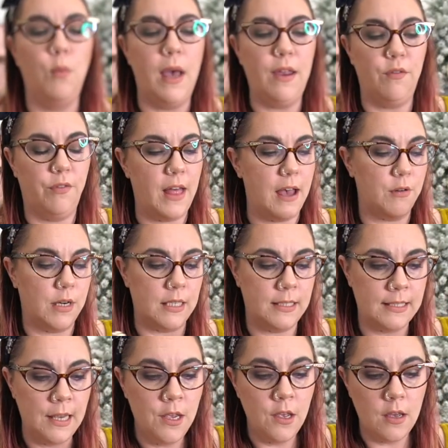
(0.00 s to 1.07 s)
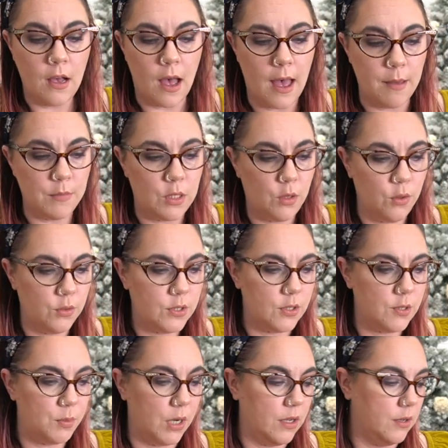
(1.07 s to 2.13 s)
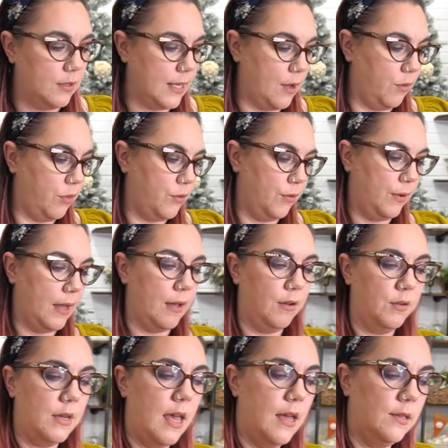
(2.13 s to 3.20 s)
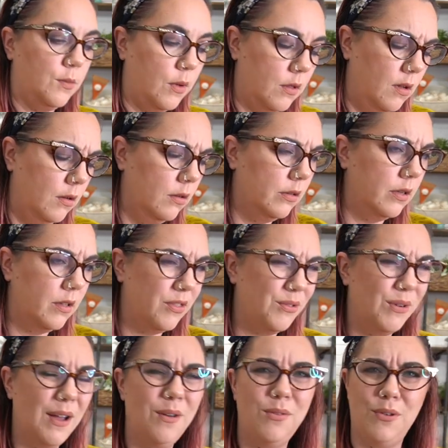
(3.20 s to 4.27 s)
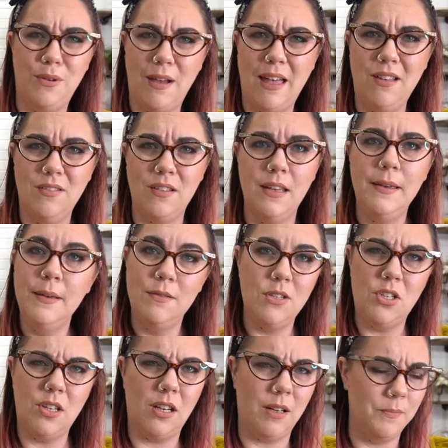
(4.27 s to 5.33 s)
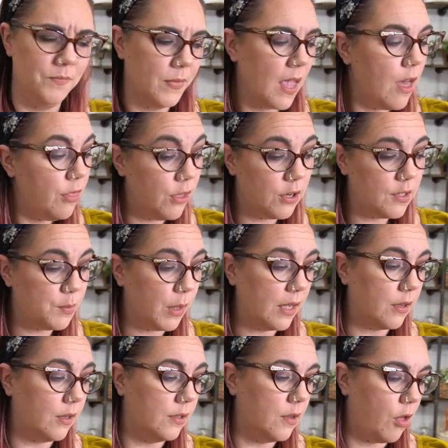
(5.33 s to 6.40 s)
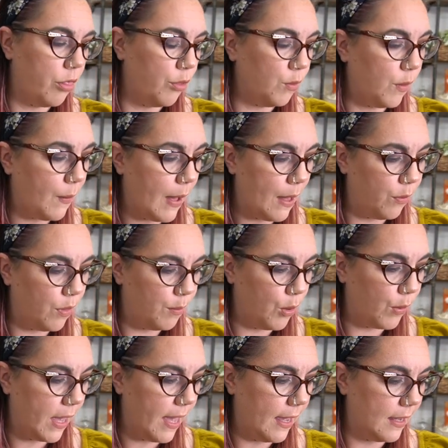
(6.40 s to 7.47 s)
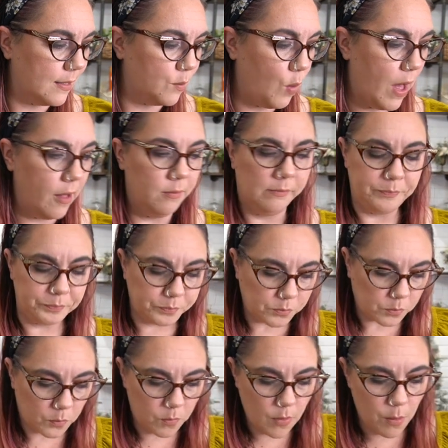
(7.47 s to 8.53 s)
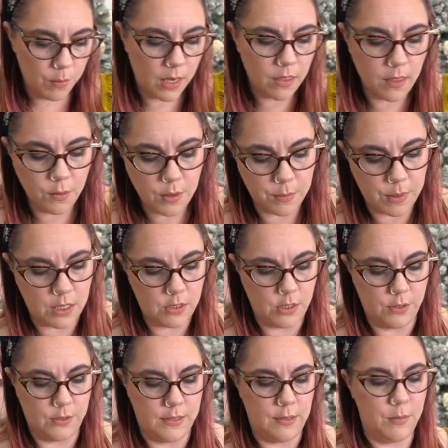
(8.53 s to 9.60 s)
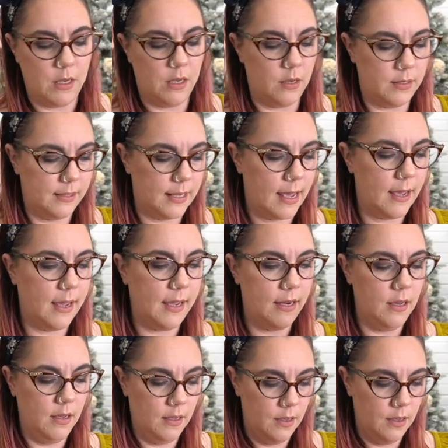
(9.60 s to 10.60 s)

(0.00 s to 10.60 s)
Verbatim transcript: white flowers. Um, so those are sprinkled out throughout as well. Throughout, throughout? Sure. They're sprinkled throughout the bouquet as well. And I think what I'm going to do is I'm going to side